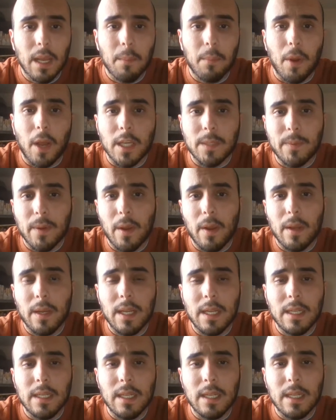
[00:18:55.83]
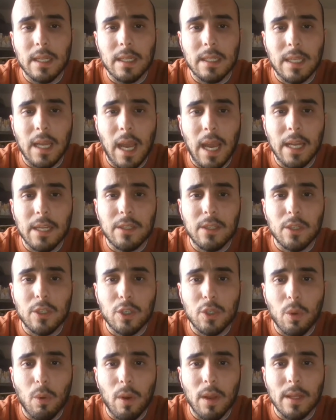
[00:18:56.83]
Prosperity tied to
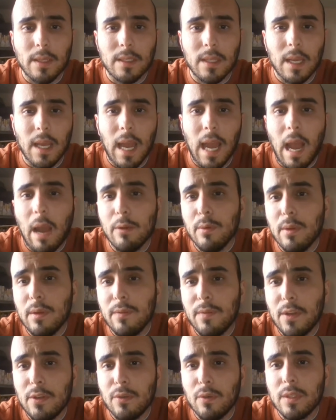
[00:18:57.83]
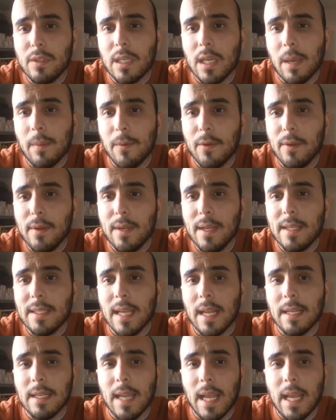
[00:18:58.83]
choice. How do individuals, communities,
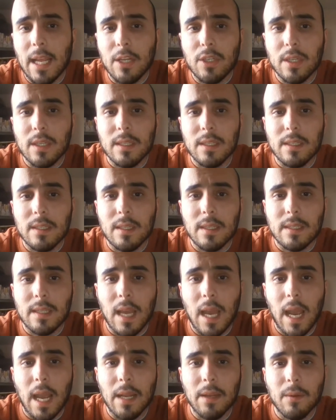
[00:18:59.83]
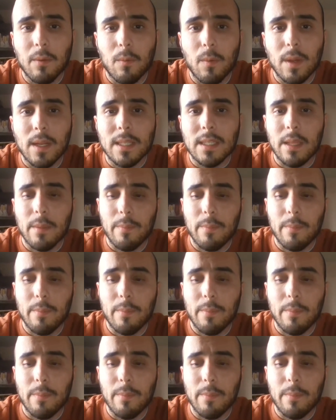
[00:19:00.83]
and nations decide what is the